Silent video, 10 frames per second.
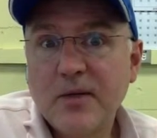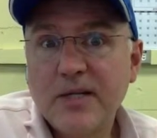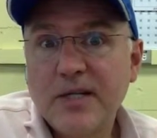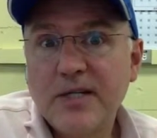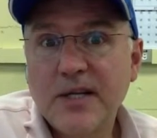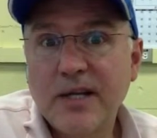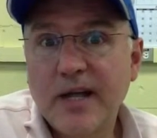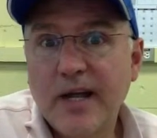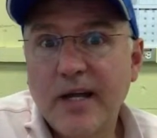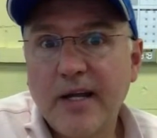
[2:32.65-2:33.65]
you're teaching
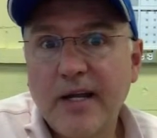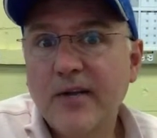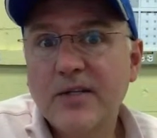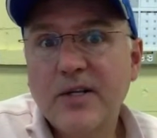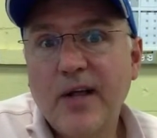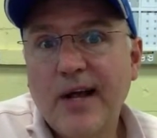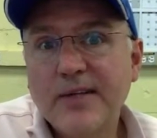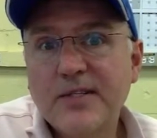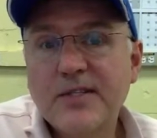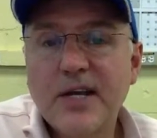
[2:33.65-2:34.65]
a English
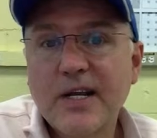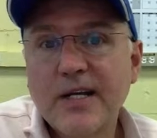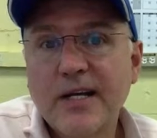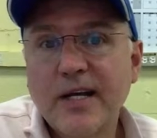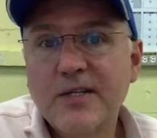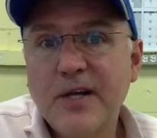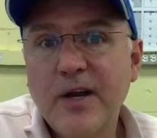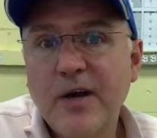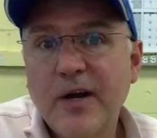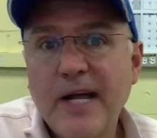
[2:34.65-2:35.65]
class next
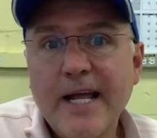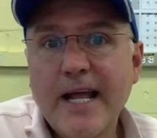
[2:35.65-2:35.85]
year